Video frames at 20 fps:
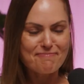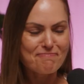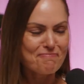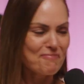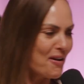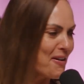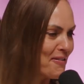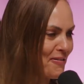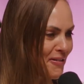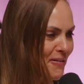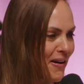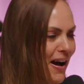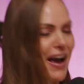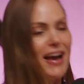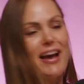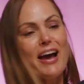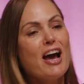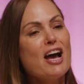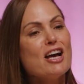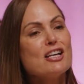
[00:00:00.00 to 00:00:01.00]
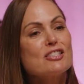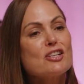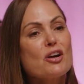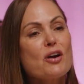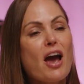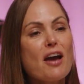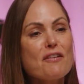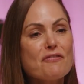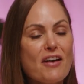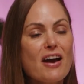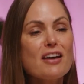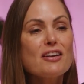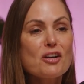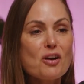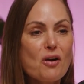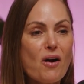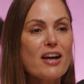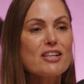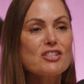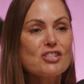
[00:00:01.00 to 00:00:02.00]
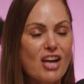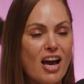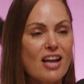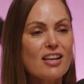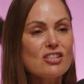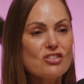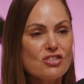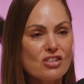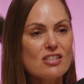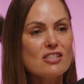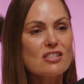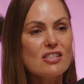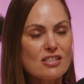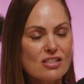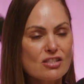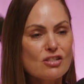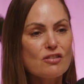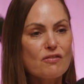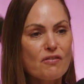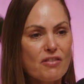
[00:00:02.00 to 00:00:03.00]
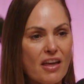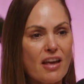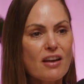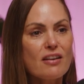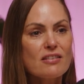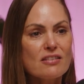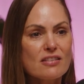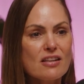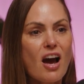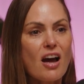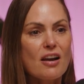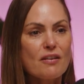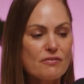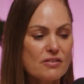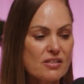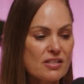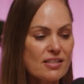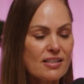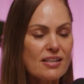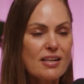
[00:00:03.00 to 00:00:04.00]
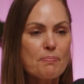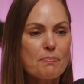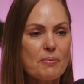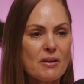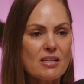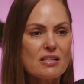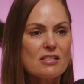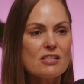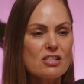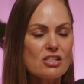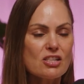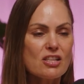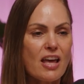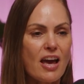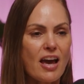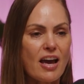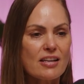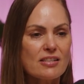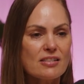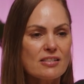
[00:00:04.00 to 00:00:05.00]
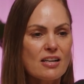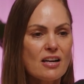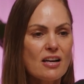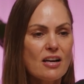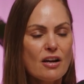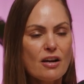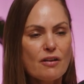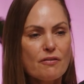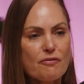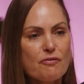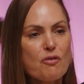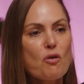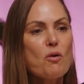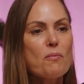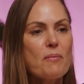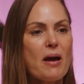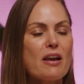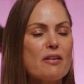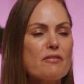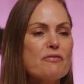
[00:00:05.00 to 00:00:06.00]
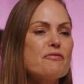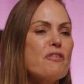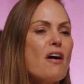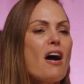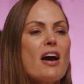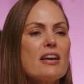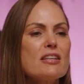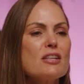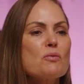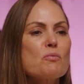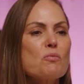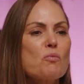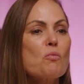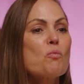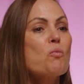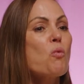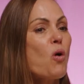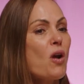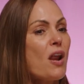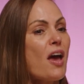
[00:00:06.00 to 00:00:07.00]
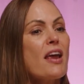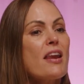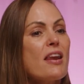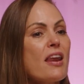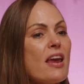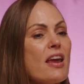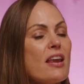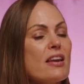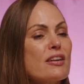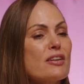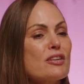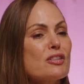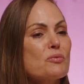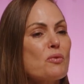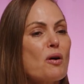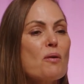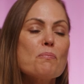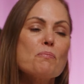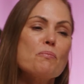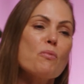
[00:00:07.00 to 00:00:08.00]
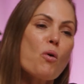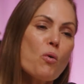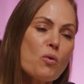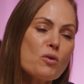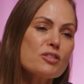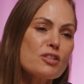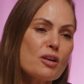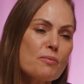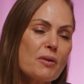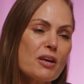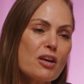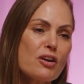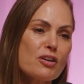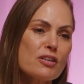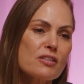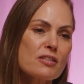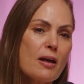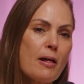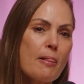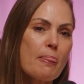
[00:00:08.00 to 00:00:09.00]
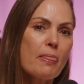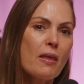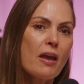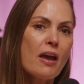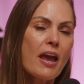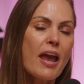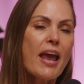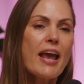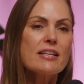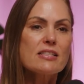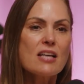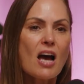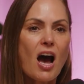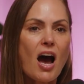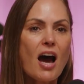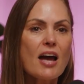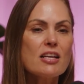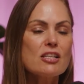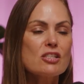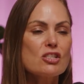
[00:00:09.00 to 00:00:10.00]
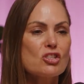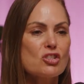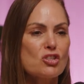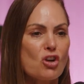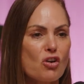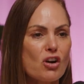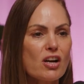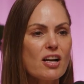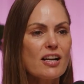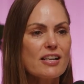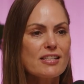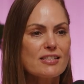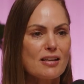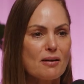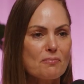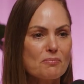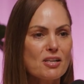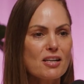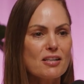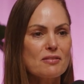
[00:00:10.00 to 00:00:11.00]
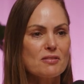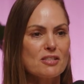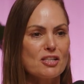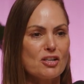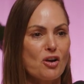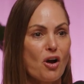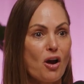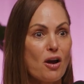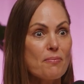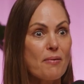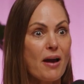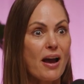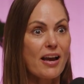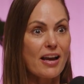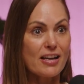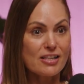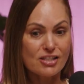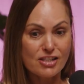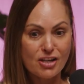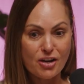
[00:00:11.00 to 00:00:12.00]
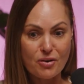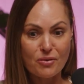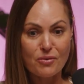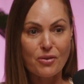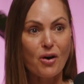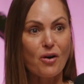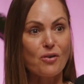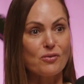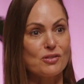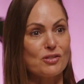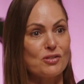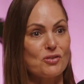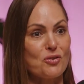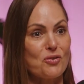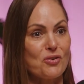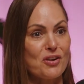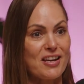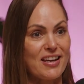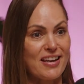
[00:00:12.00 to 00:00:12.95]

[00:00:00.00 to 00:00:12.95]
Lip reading: move away? So I found it quite challenging to sort of then kind of slip into that format of finding what I needed as well. Also because it's hard historically sometimes to go back and tell the whole story